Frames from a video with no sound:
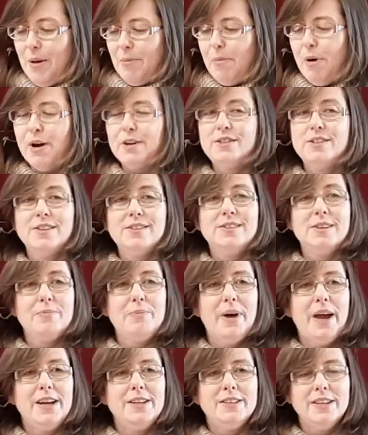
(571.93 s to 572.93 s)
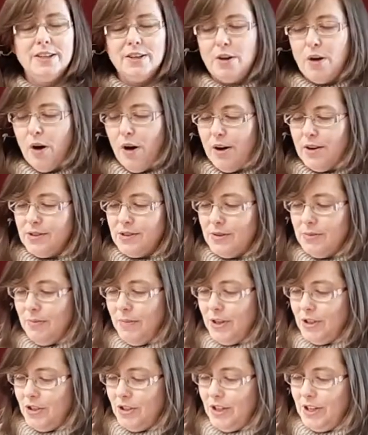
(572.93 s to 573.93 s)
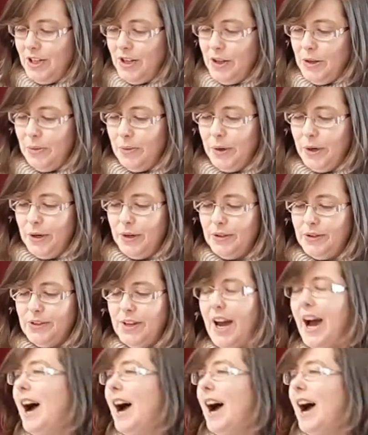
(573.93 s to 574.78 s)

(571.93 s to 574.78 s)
participate in God's mission in the world?